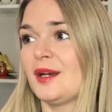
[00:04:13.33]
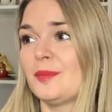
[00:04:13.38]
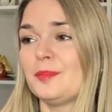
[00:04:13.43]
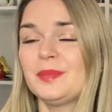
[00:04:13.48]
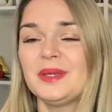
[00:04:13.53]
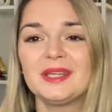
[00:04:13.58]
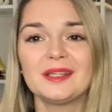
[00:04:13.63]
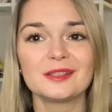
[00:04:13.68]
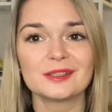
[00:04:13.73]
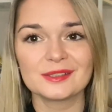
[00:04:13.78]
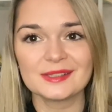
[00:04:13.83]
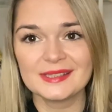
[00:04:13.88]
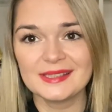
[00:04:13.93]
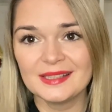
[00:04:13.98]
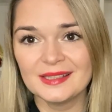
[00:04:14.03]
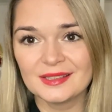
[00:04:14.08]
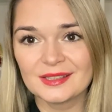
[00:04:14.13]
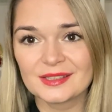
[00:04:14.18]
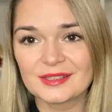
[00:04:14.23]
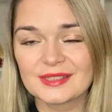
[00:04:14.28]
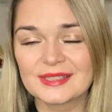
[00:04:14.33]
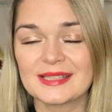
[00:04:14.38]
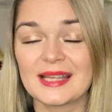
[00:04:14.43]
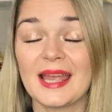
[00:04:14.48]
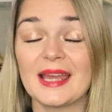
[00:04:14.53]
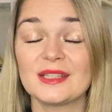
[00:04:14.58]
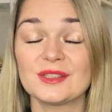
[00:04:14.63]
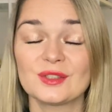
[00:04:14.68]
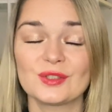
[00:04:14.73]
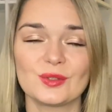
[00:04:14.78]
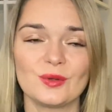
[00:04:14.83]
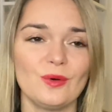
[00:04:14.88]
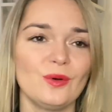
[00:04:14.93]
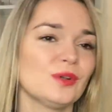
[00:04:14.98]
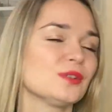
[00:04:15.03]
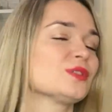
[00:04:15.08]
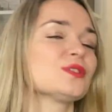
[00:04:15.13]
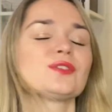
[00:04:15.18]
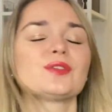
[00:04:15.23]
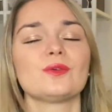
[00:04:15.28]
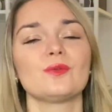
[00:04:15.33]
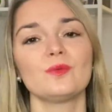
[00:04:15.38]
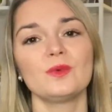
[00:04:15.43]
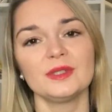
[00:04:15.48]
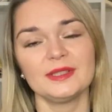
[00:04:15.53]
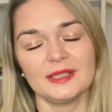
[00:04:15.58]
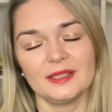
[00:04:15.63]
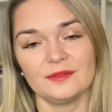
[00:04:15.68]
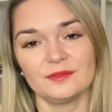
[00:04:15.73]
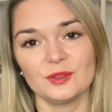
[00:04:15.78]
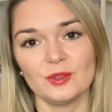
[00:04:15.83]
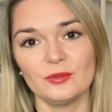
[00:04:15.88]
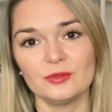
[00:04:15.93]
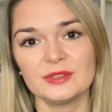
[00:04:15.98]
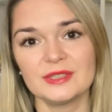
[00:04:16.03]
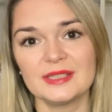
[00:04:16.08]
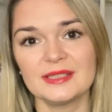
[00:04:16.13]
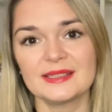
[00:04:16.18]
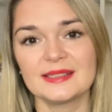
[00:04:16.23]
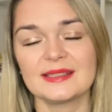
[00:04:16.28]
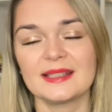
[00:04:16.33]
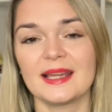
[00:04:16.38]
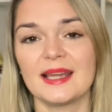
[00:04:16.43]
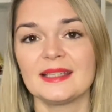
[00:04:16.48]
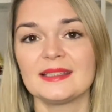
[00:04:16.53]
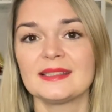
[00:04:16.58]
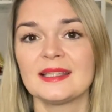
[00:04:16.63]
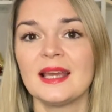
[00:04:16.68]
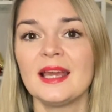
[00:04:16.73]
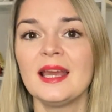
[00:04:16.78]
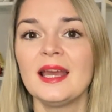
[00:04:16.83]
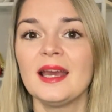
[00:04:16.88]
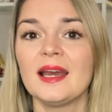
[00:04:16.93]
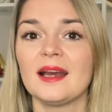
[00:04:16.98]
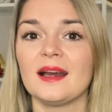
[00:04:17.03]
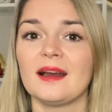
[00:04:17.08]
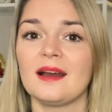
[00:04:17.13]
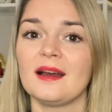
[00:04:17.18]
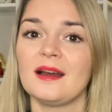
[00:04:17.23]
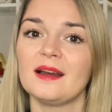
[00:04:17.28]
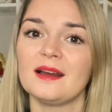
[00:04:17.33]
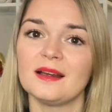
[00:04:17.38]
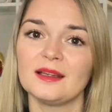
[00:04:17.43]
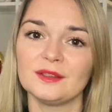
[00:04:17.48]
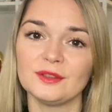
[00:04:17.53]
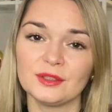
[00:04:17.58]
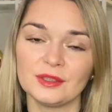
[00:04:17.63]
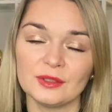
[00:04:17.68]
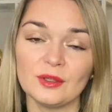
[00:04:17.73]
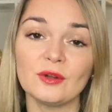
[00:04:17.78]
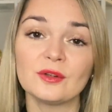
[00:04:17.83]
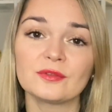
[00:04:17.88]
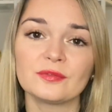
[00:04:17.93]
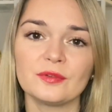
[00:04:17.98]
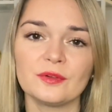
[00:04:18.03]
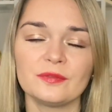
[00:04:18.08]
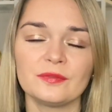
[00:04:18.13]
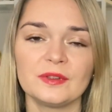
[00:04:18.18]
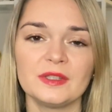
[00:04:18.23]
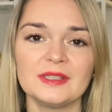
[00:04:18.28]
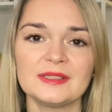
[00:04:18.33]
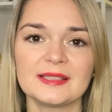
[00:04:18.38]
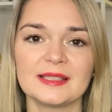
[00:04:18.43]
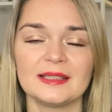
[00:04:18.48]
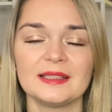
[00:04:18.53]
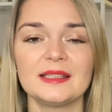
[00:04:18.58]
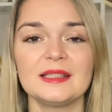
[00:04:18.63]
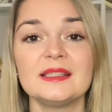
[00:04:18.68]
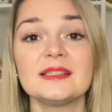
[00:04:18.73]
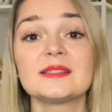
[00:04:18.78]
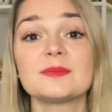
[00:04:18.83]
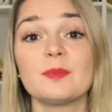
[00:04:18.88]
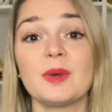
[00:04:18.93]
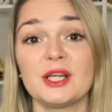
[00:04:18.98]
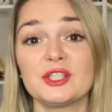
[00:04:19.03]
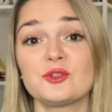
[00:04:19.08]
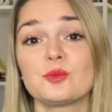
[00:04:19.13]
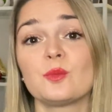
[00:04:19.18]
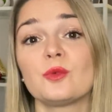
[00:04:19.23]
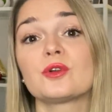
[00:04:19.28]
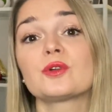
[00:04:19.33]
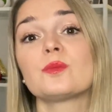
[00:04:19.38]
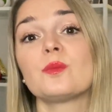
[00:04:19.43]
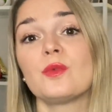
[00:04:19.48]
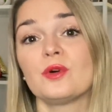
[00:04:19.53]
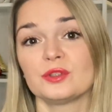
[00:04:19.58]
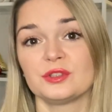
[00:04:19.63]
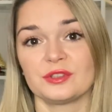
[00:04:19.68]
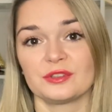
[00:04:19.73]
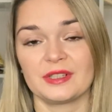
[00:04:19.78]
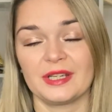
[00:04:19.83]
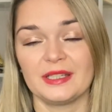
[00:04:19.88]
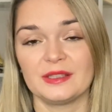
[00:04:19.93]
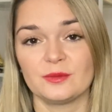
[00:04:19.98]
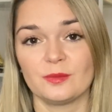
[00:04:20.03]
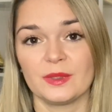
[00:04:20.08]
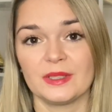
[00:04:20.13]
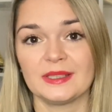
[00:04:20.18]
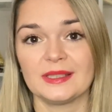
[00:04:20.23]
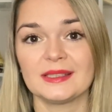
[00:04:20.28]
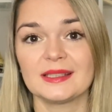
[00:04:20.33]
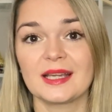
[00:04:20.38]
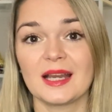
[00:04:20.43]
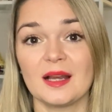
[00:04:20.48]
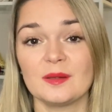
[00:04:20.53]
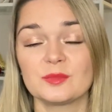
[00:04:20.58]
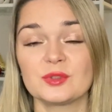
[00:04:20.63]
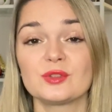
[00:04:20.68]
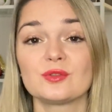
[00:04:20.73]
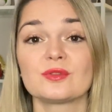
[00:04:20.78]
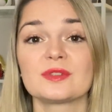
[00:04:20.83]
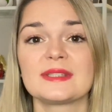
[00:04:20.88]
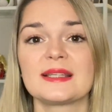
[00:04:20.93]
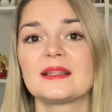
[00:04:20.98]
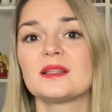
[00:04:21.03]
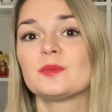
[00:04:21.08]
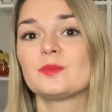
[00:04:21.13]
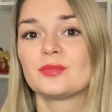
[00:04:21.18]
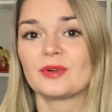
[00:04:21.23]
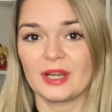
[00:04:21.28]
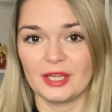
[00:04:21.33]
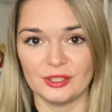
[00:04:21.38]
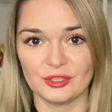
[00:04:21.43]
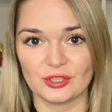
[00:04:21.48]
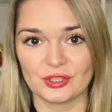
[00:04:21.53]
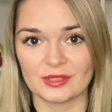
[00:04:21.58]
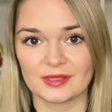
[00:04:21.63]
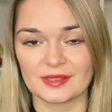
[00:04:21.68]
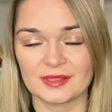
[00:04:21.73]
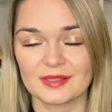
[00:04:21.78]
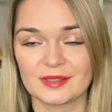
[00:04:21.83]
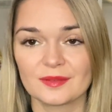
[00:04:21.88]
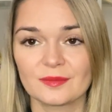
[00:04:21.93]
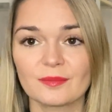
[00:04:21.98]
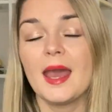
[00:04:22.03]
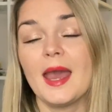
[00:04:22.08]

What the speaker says: bigger dinners and so on. So what I've noticed that north of Italy is much more moderate when it comes to celebrations.